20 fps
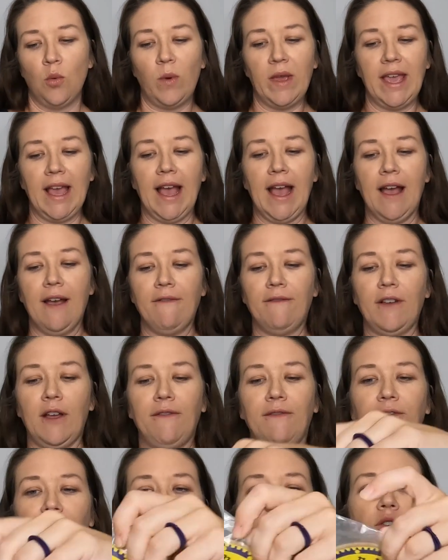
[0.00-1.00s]
We have
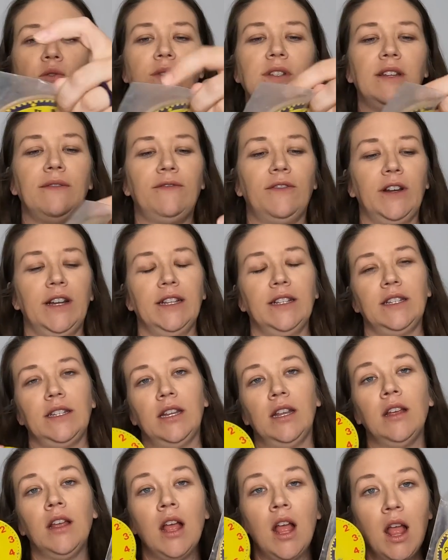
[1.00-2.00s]
a few
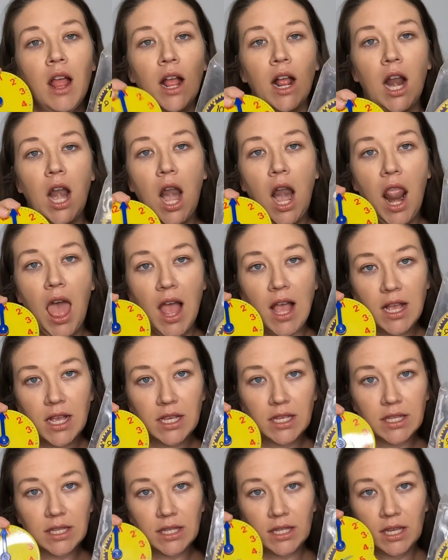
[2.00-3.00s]
different
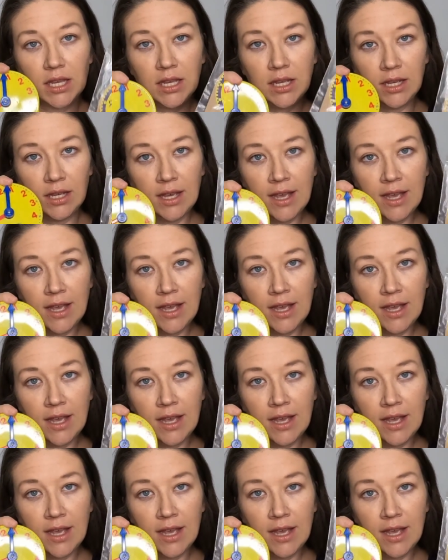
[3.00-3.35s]
clocks.